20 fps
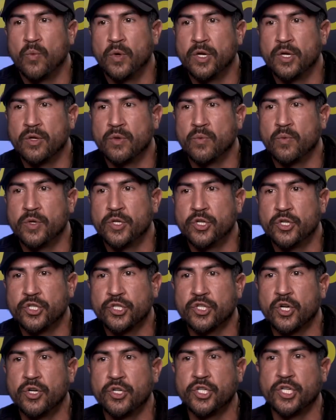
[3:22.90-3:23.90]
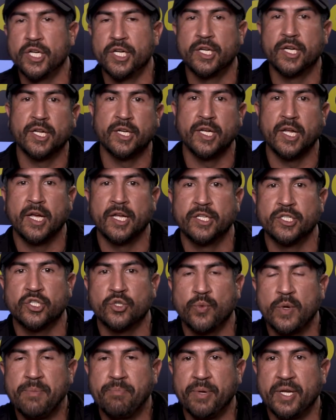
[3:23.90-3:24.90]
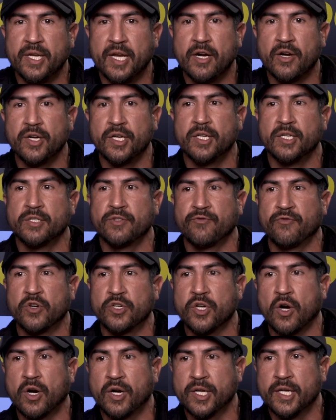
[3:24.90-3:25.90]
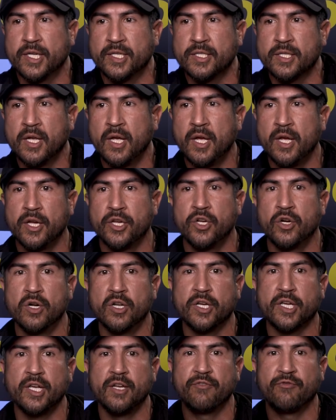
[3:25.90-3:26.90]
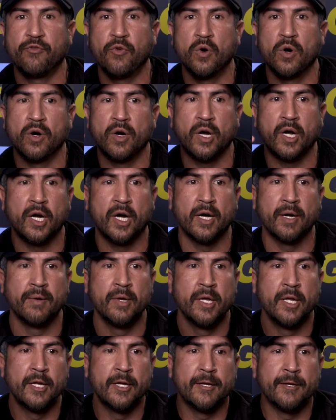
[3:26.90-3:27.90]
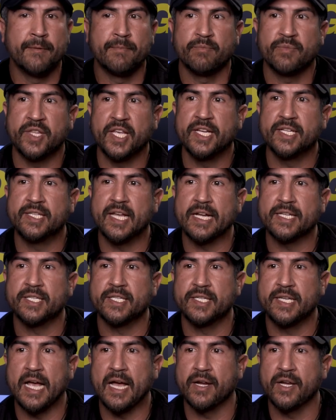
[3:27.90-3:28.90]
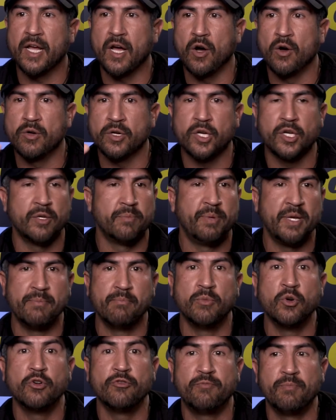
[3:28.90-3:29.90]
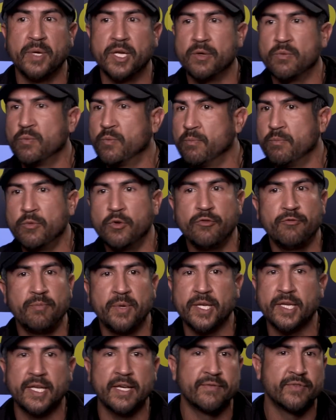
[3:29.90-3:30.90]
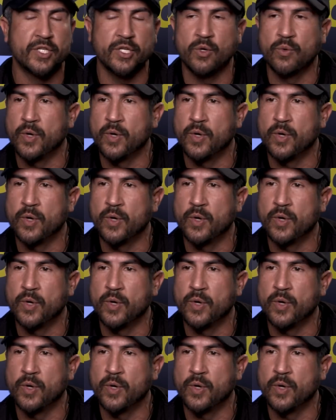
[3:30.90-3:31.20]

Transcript: When, when you're searching and, and sweeping areas for targets, you're looking for uh, Things that stand out could be movement. Movement gives it